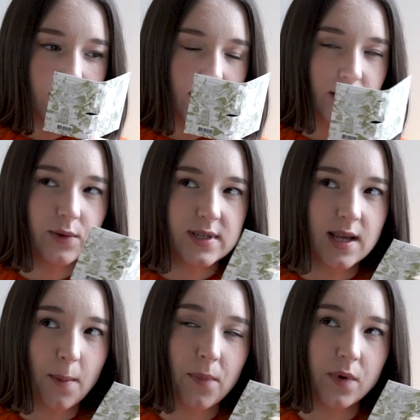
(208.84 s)
It
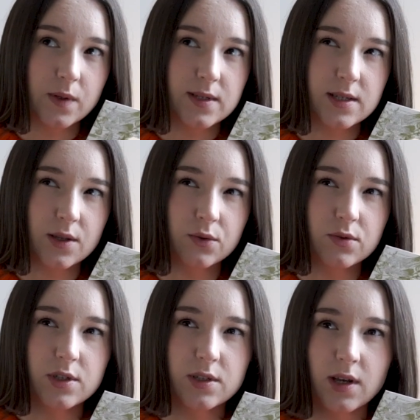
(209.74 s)
resembles
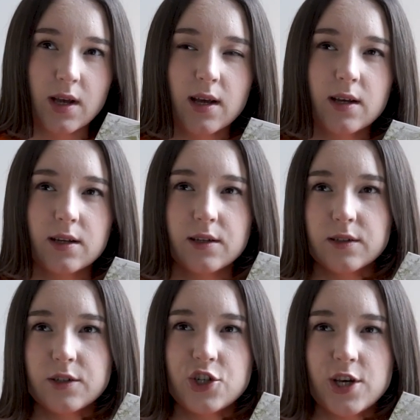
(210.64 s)
those
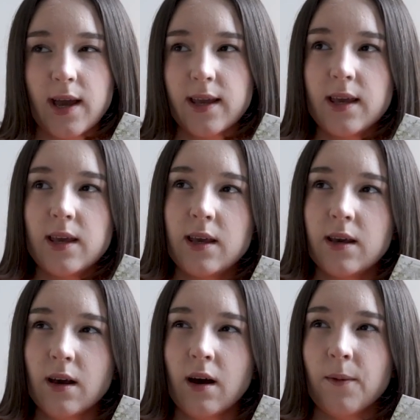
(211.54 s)

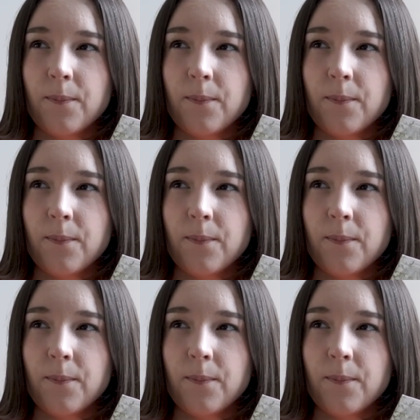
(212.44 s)
shaggy